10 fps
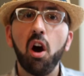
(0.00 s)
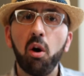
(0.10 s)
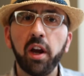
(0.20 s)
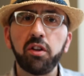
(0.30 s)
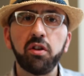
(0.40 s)

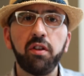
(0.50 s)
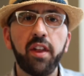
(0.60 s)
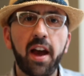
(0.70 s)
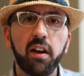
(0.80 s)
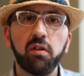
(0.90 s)
Okay, so
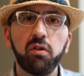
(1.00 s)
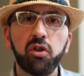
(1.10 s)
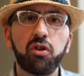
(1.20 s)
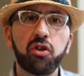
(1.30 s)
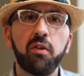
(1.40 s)
that
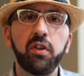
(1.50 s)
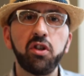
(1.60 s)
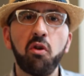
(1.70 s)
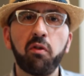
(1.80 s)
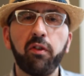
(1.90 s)
should serve
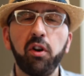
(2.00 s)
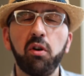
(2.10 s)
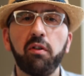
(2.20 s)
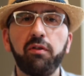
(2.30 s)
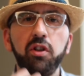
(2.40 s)
as an
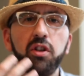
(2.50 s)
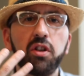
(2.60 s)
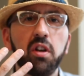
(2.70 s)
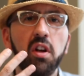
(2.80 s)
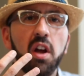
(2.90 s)
overview of
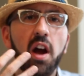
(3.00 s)
just